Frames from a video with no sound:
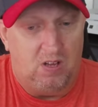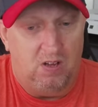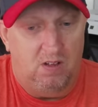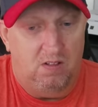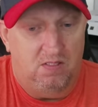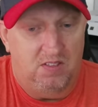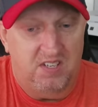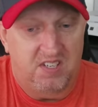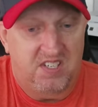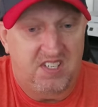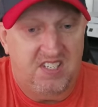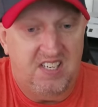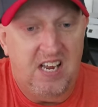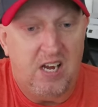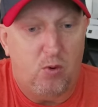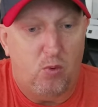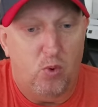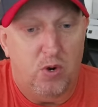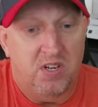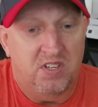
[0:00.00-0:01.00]
this
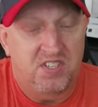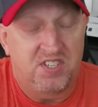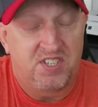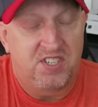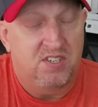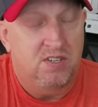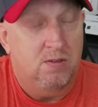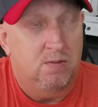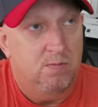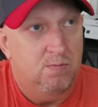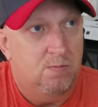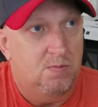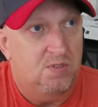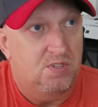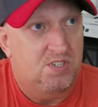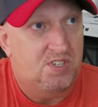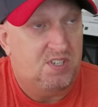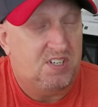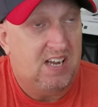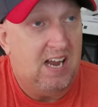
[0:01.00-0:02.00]
sequence
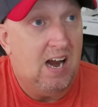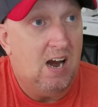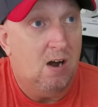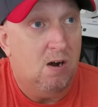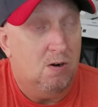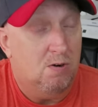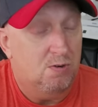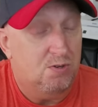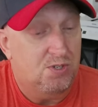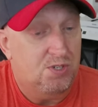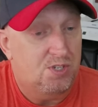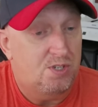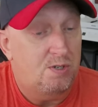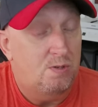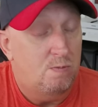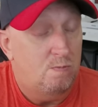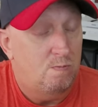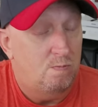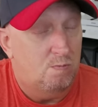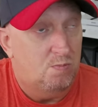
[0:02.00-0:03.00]
scares
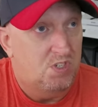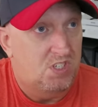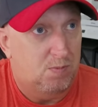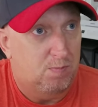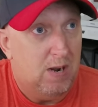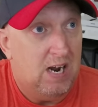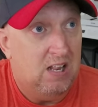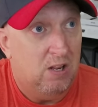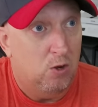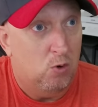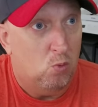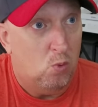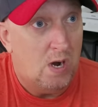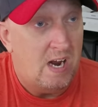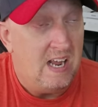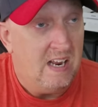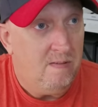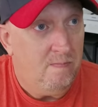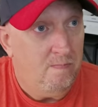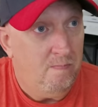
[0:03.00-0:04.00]
Smilo
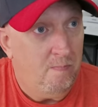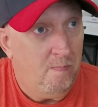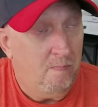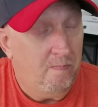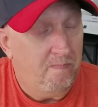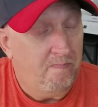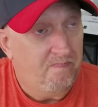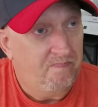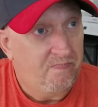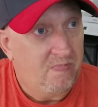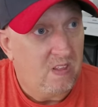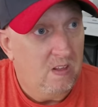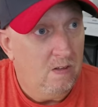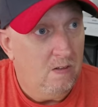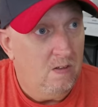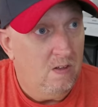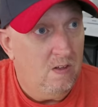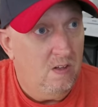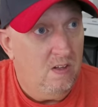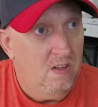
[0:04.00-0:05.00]
Ren
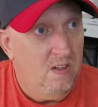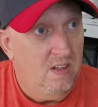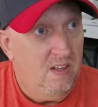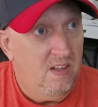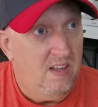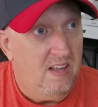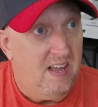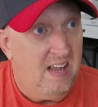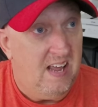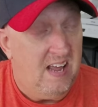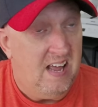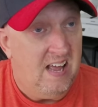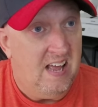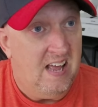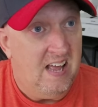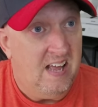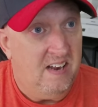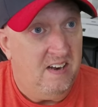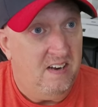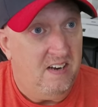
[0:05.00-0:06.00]

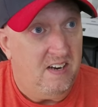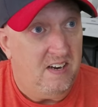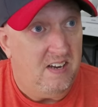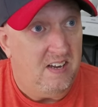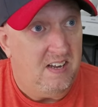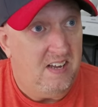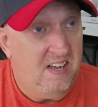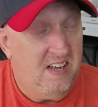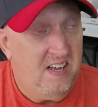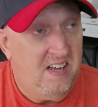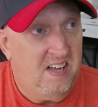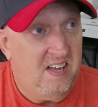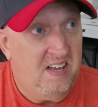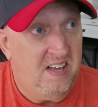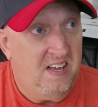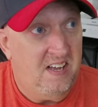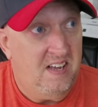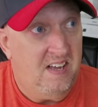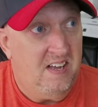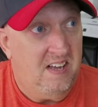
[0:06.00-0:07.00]
and
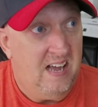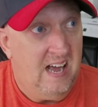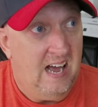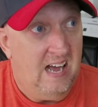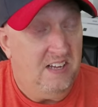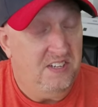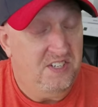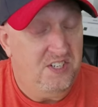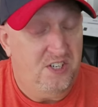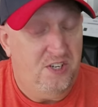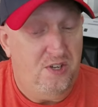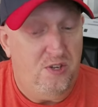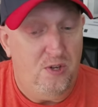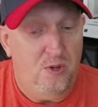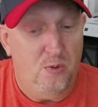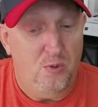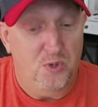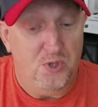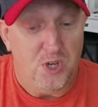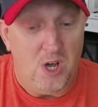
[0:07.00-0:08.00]
he has to
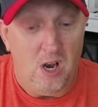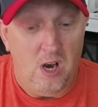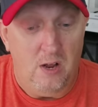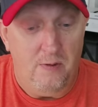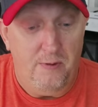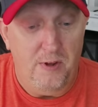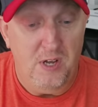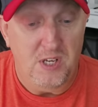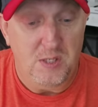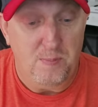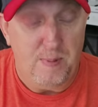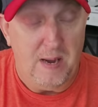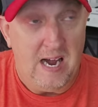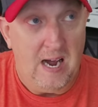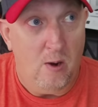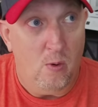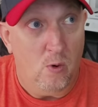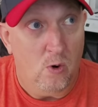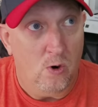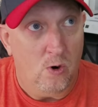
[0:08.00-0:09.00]
use all of his
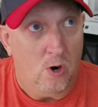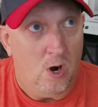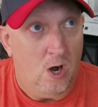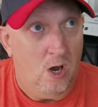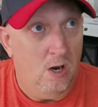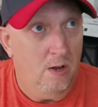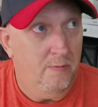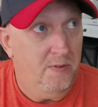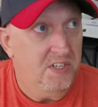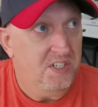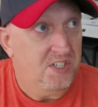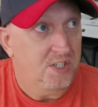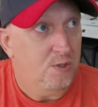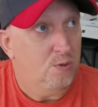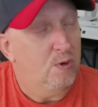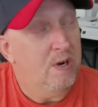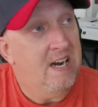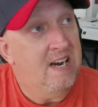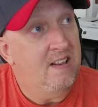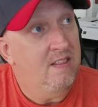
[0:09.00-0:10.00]
power, all of his
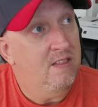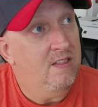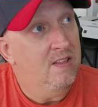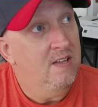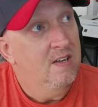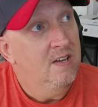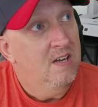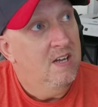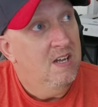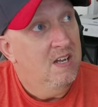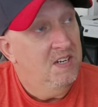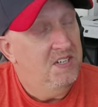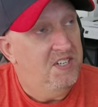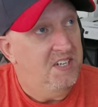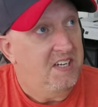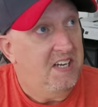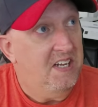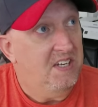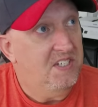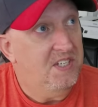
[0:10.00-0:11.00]
strength to
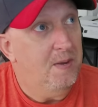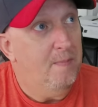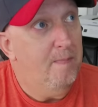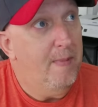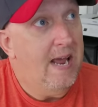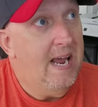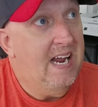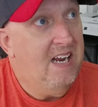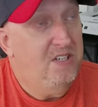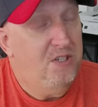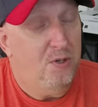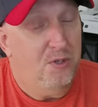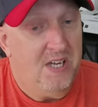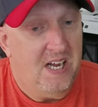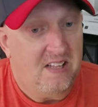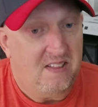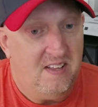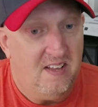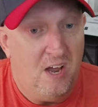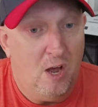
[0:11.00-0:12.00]
get to Mae to
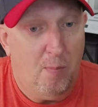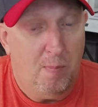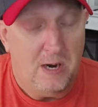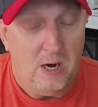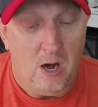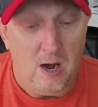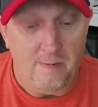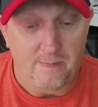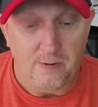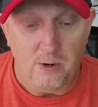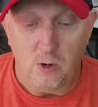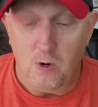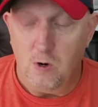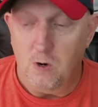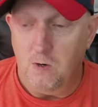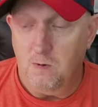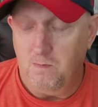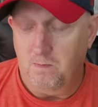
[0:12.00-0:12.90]
take the helmet off of her.